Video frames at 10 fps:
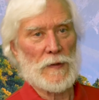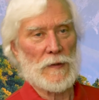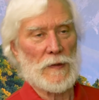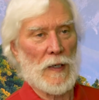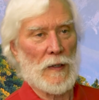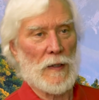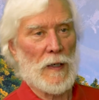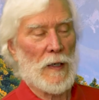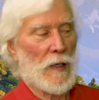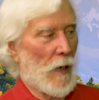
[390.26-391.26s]
than say
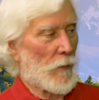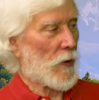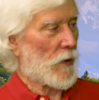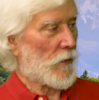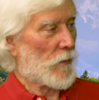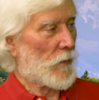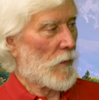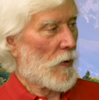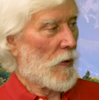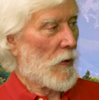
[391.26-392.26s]
capitalism,
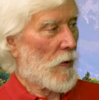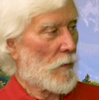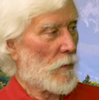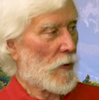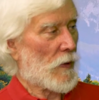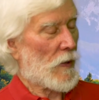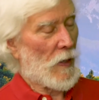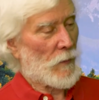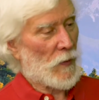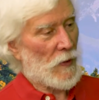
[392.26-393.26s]
mm-hmm. but
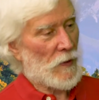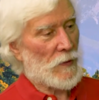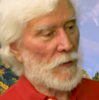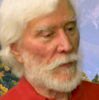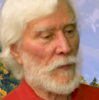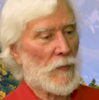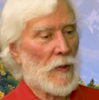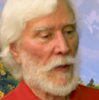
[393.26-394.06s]
capitalism.